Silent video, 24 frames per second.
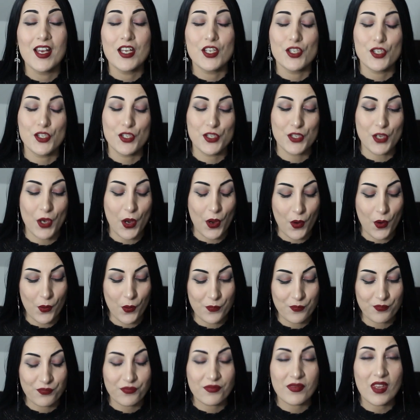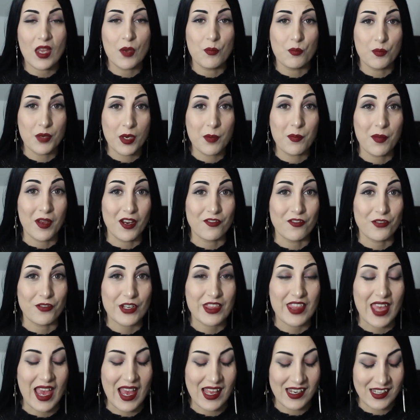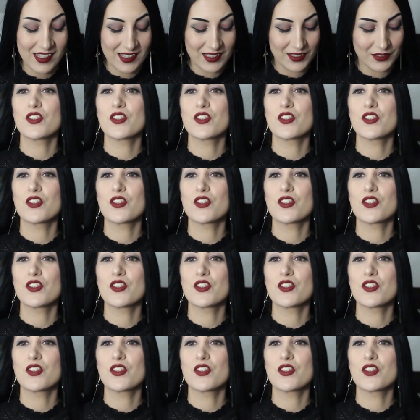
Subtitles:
so prepare for that.